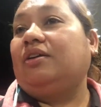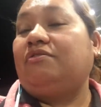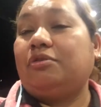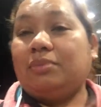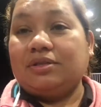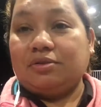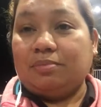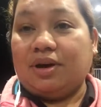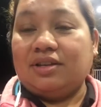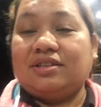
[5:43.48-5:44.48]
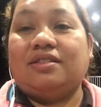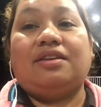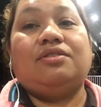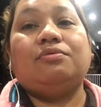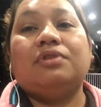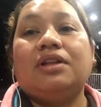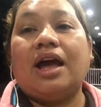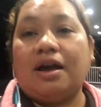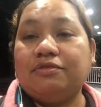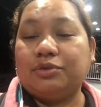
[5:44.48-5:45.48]
If you miss your bus, then you will
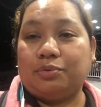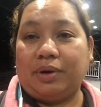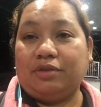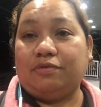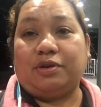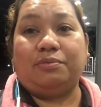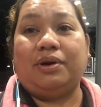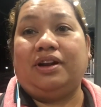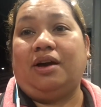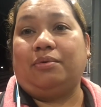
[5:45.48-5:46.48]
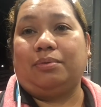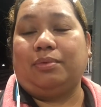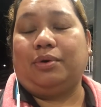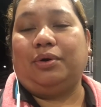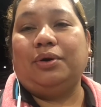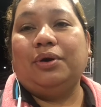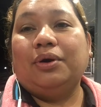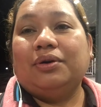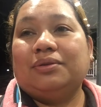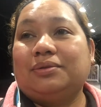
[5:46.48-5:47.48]
have to wait for 1 hour more.
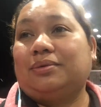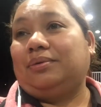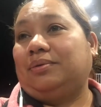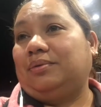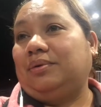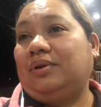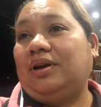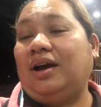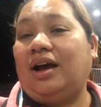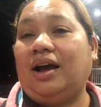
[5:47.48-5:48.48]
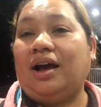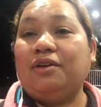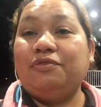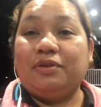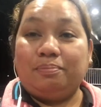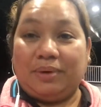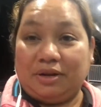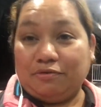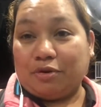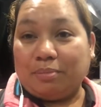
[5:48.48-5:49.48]
So I feel
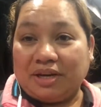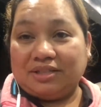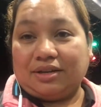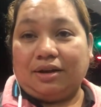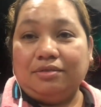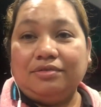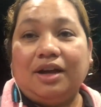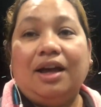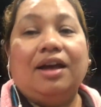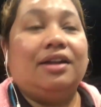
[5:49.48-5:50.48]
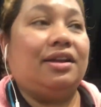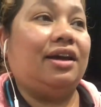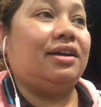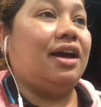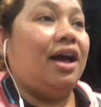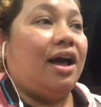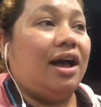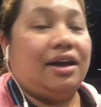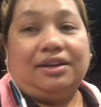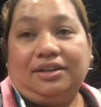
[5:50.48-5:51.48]
pity for myself. Like,
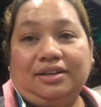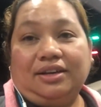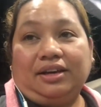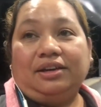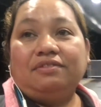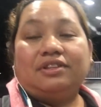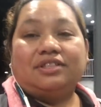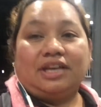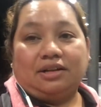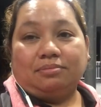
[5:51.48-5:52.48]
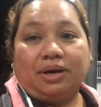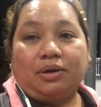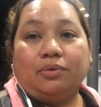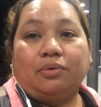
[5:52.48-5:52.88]
I even tell my